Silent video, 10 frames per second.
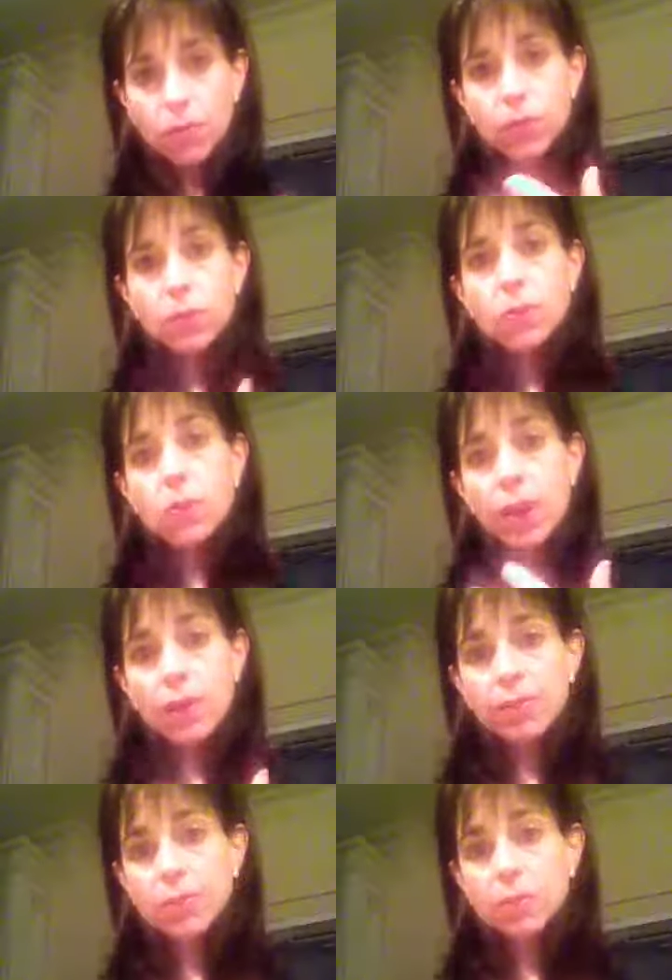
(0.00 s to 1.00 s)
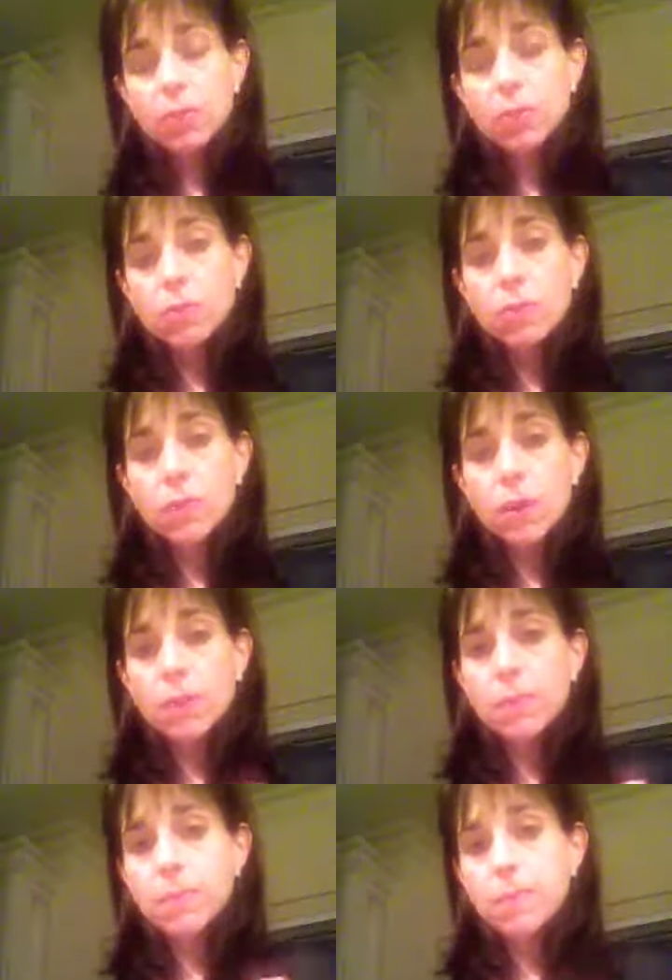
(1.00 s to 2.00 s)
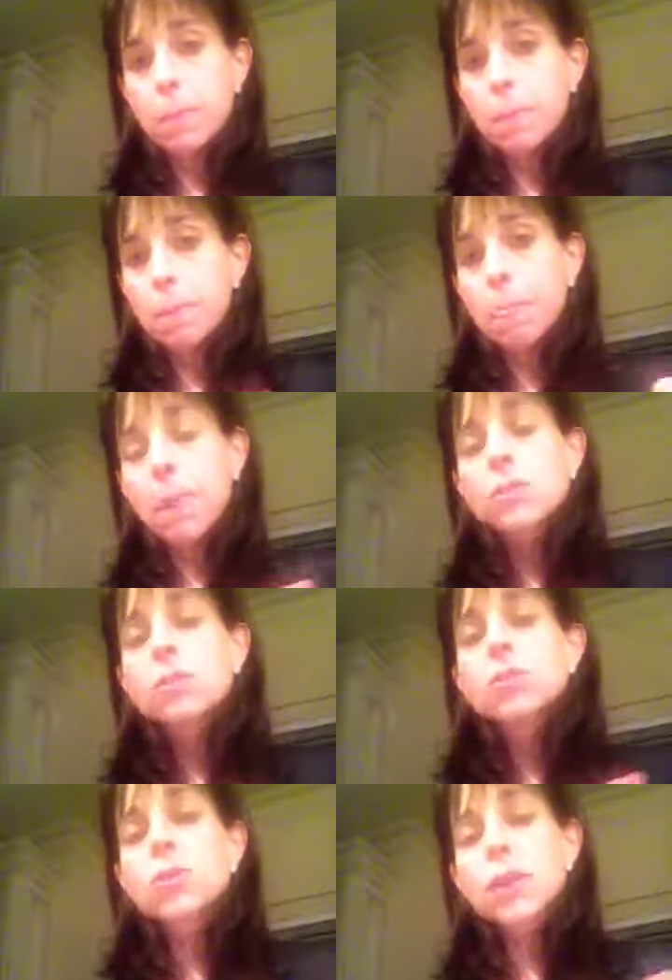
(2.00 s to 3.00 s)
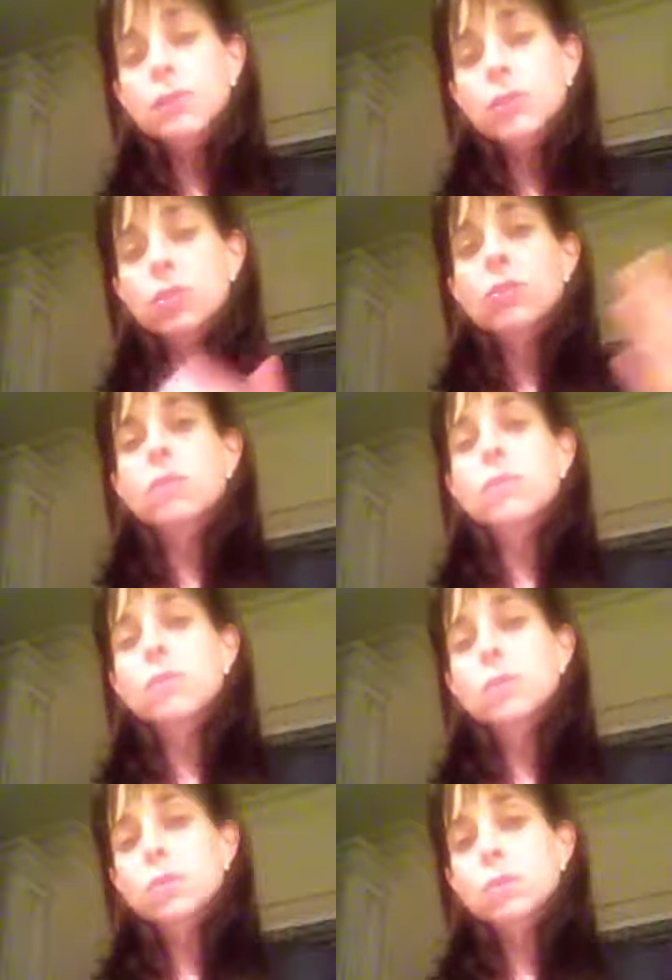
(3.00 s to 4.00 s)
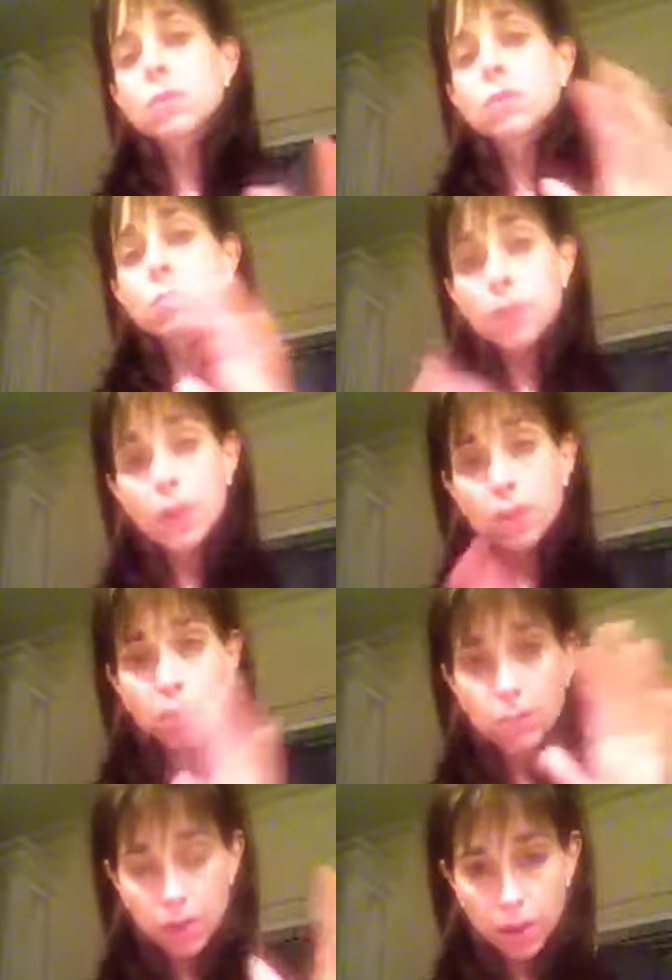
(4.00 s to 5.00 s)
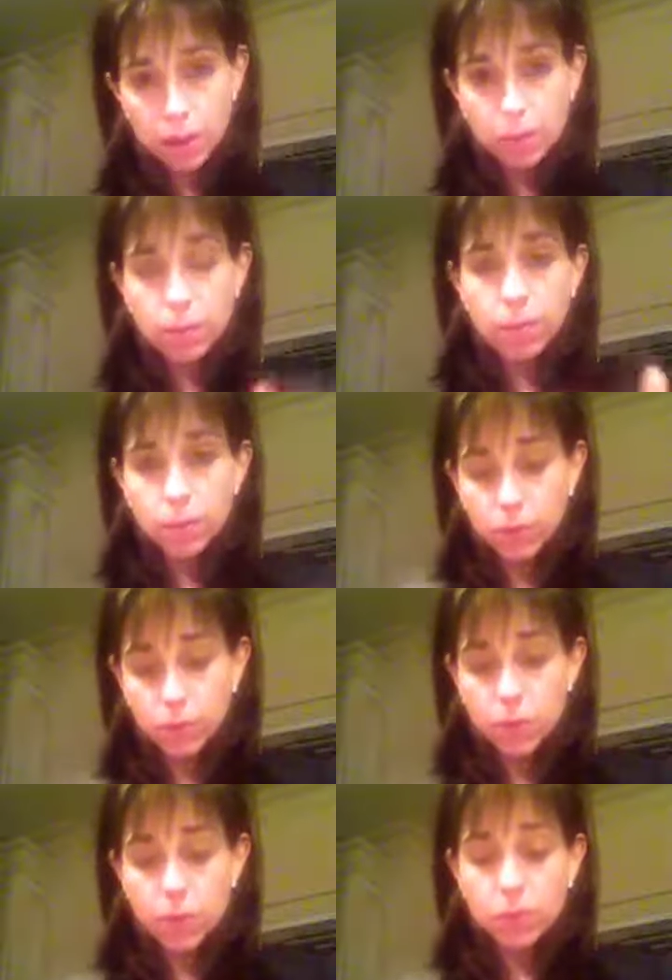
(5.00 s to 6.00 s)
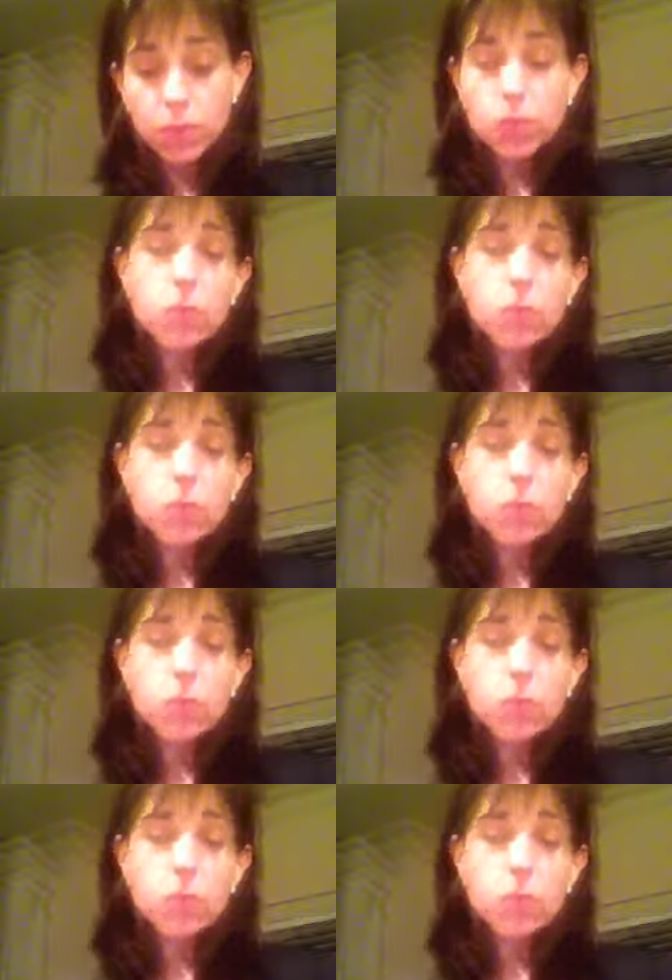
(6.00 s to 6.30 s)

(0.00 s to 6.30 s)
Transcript: So you have to um, do what you have to do to get done, of course, first